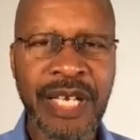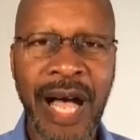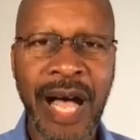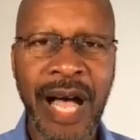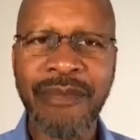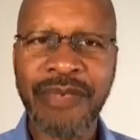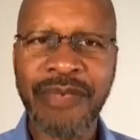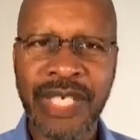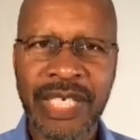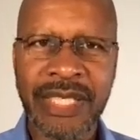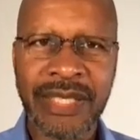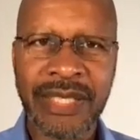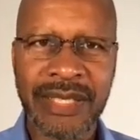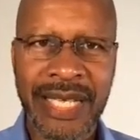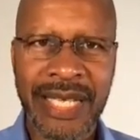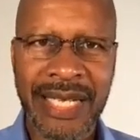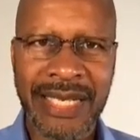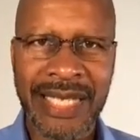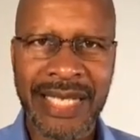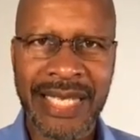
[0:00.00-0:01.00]
covenant
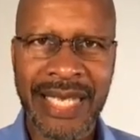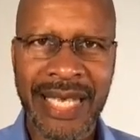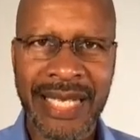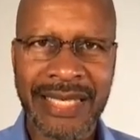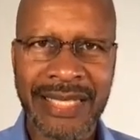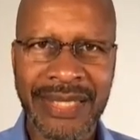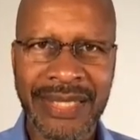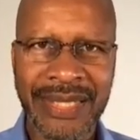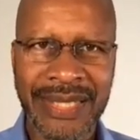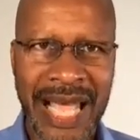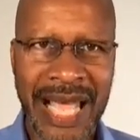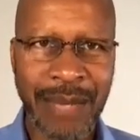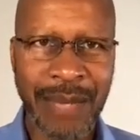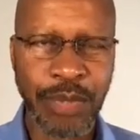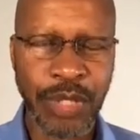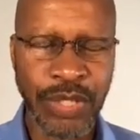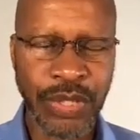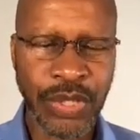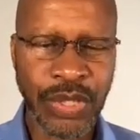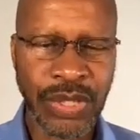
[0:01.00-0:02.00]
that he had
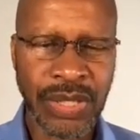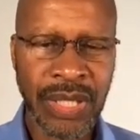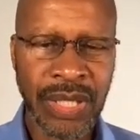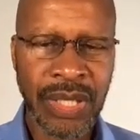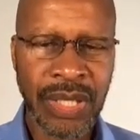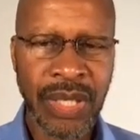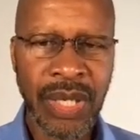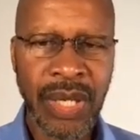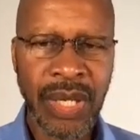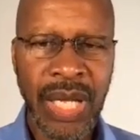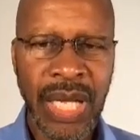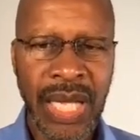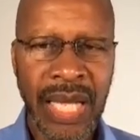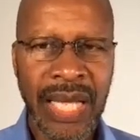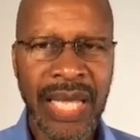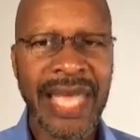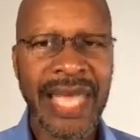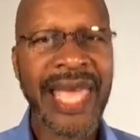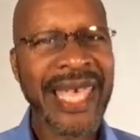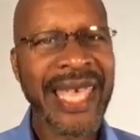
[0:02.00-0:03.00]
established
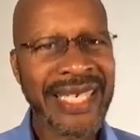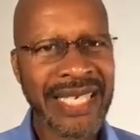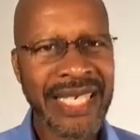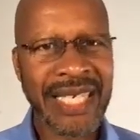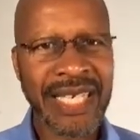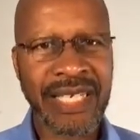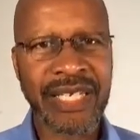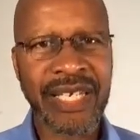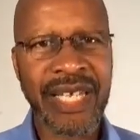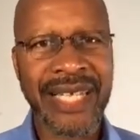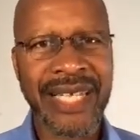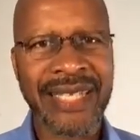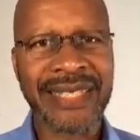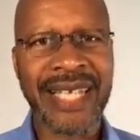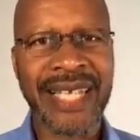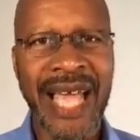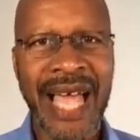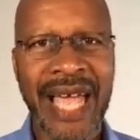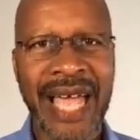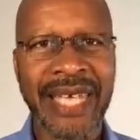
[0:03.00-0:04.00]
ended
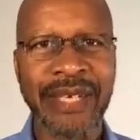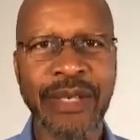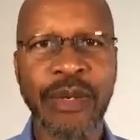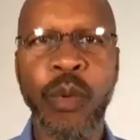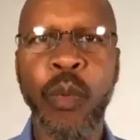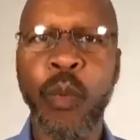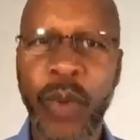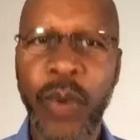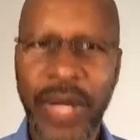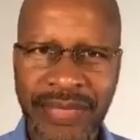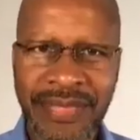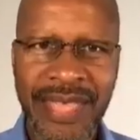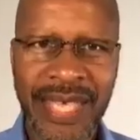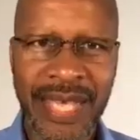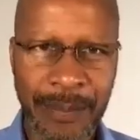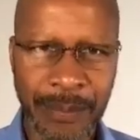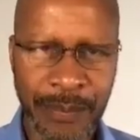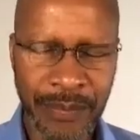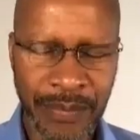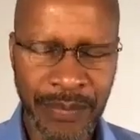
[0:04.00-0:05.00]
and died with
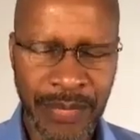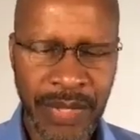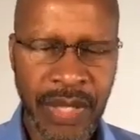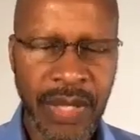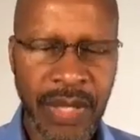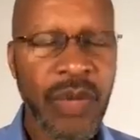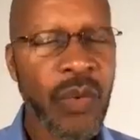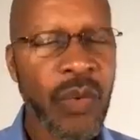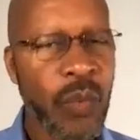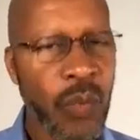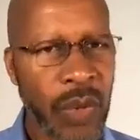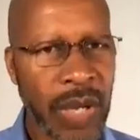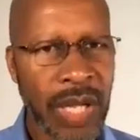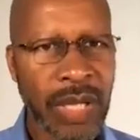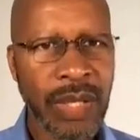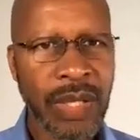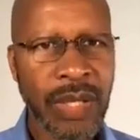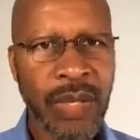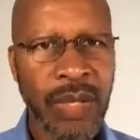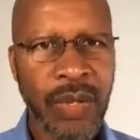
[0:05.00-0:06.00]
him.
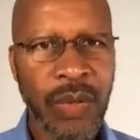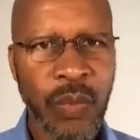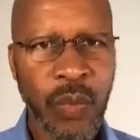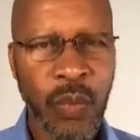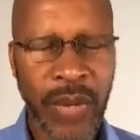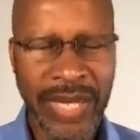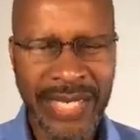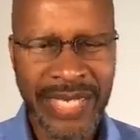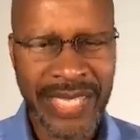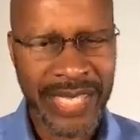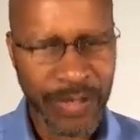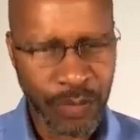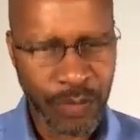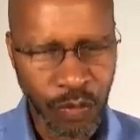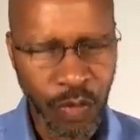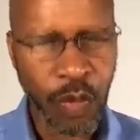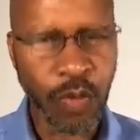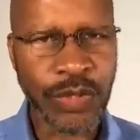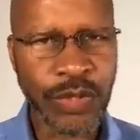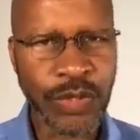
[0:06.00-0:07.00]
Well, when he
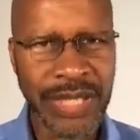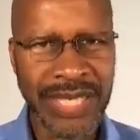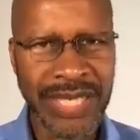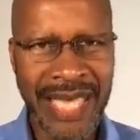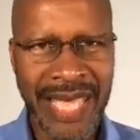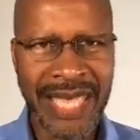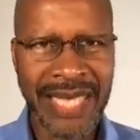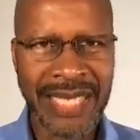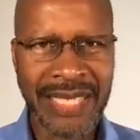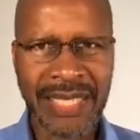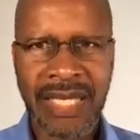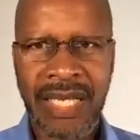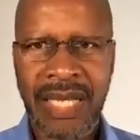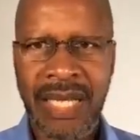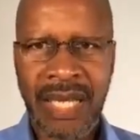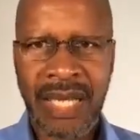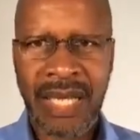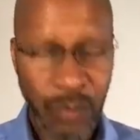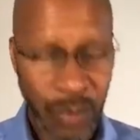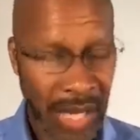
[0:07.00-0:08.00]
rose again,
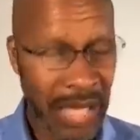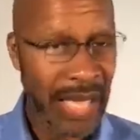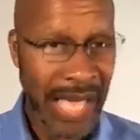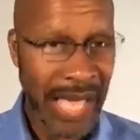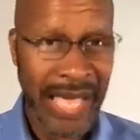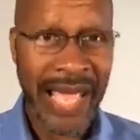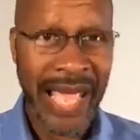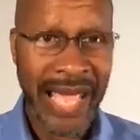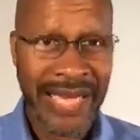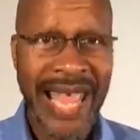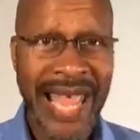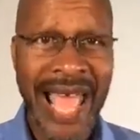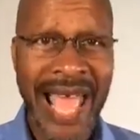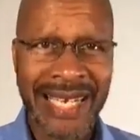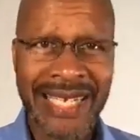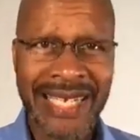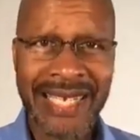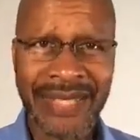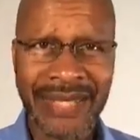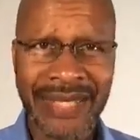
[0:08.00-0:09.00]
well, and
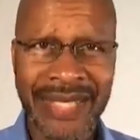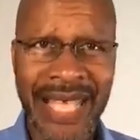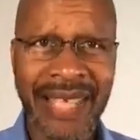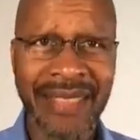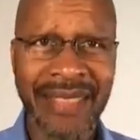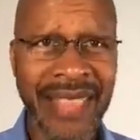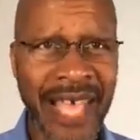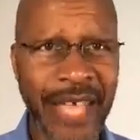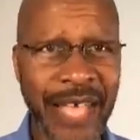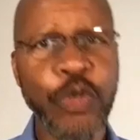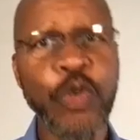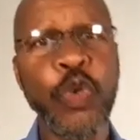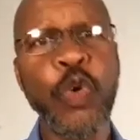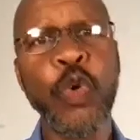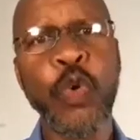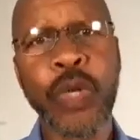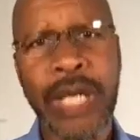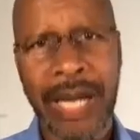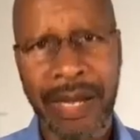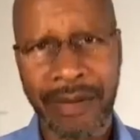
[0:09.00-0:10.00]
at his death, a
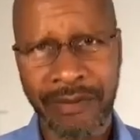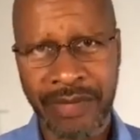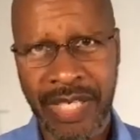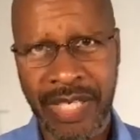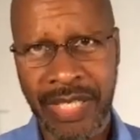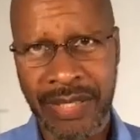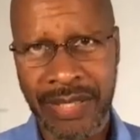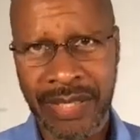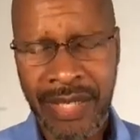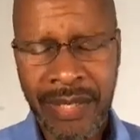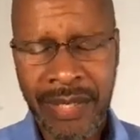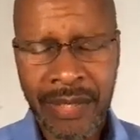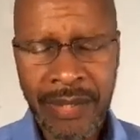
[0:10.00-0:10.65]
new covenant